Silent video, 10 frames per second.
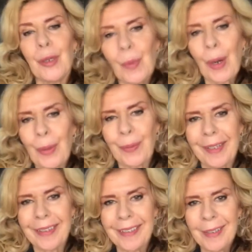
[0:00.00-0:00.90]
you work
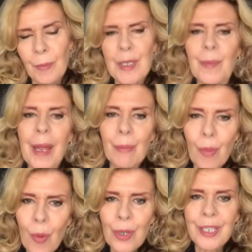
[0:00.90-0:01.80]
with. We spend
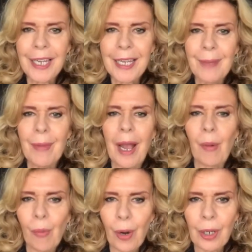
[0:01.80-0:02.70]
more time
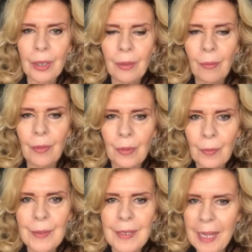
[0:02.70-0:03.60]
at work with
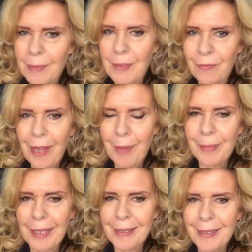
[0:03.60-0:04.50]
those types of
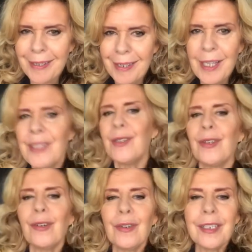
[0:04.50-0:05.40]
families. So
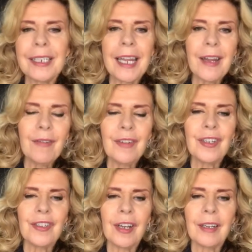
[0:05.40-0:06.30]
you've got to care for
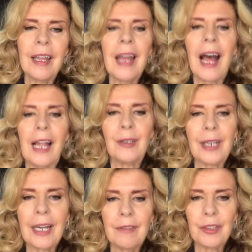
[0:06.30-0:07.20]
each other and
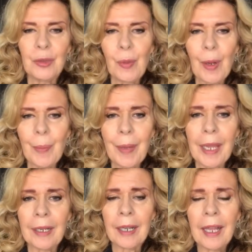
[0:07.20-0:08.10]
look after your
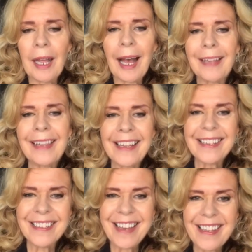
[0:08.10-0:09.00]
well-being. And that
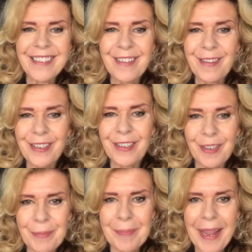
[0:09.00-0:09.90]
extends to our
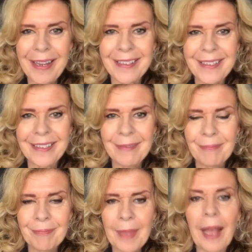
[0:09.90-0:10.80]
student base.
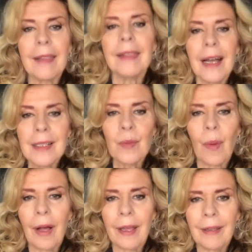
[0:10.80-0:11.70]
And that's
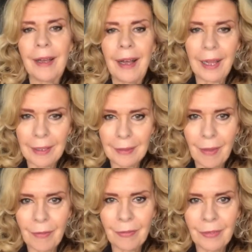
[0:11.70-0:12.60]
why I
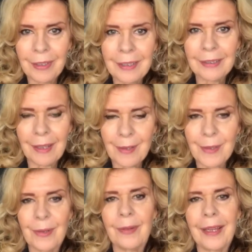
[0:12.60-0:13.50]
love
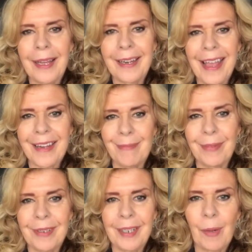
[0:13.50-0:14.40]
Glasgow and
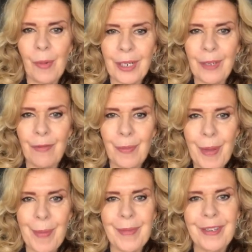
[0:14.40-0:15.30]
Edinburgh. I'm working for
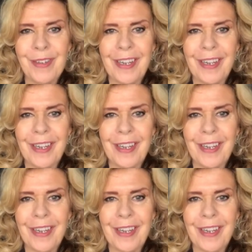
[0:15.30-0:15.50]
Pitman